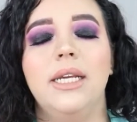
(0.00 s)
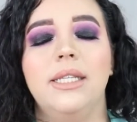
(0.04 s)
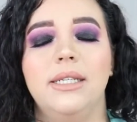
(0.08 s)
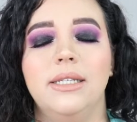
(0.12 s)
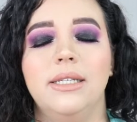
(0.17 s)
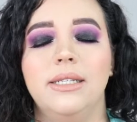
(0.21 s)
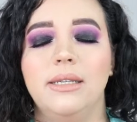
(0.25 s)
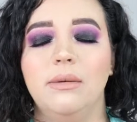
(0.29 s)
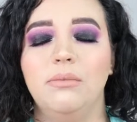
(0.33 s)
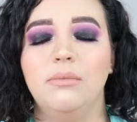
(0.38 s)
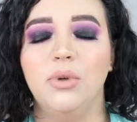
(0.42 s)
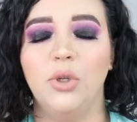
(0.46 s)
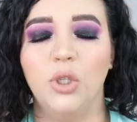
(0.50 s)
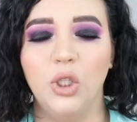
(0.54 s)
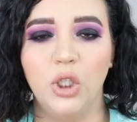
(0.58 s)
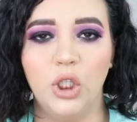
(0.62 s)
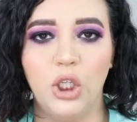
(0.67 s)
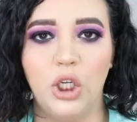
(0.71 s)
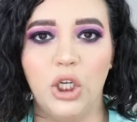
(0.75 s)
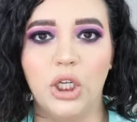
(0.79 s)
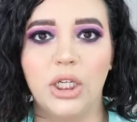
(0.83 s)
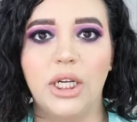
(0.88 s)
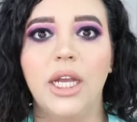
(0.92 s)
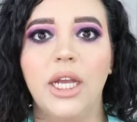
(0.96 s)
It's a simple
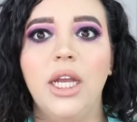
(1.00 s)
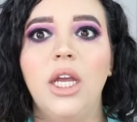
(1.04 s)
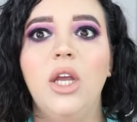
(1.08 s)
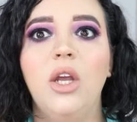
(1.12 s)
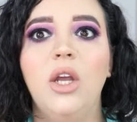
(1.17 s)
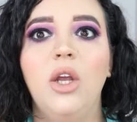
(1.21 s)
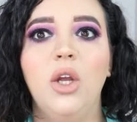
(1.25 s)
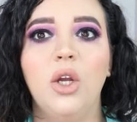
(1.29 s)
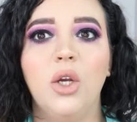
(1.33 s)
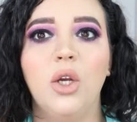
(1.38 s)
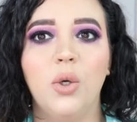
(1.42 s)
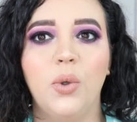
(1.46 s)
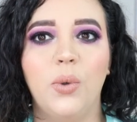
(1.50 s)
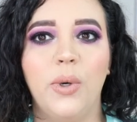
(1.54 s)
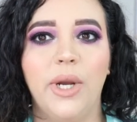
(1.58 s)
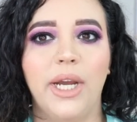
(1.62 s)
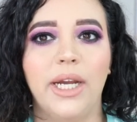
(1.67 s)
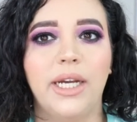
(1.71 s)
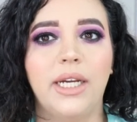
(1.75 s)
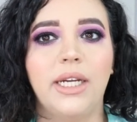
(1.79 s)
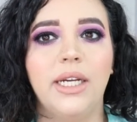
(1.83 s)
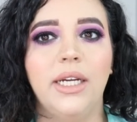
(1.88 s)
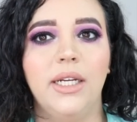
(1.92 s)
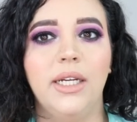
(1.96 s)
look
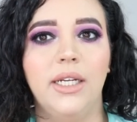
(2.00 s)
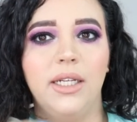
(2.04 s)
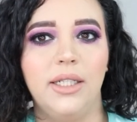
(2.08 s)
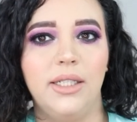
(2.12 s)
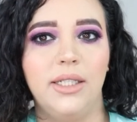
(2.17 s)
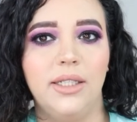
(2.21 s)
quick.